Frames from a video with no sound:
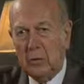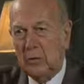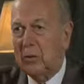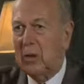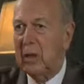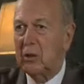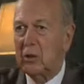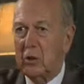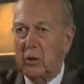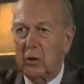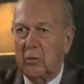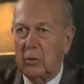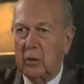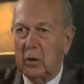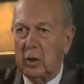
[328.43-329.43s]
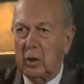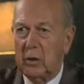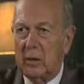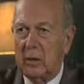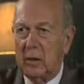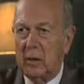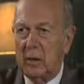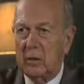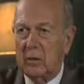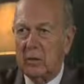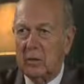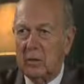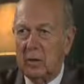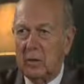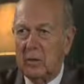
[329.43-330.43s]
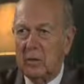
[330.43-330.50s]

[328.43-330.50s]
the selection of the candidates, uh,